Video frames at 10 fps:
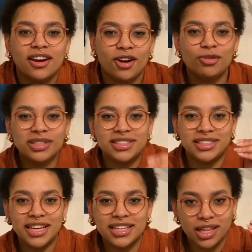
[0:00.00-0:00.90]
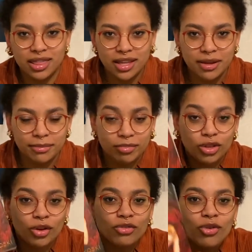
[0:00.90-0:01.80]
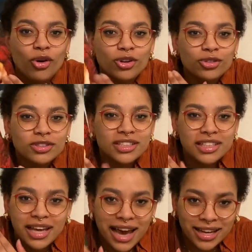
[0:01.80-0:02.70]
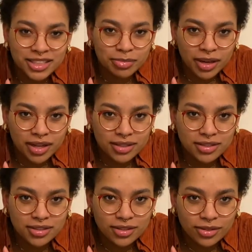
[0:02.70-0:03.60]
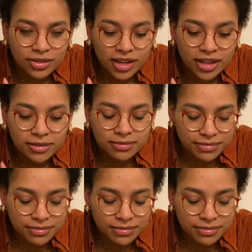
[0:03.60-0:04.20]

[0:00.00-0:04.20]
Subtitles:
are we seeing the theme? Royalty aspects, okay?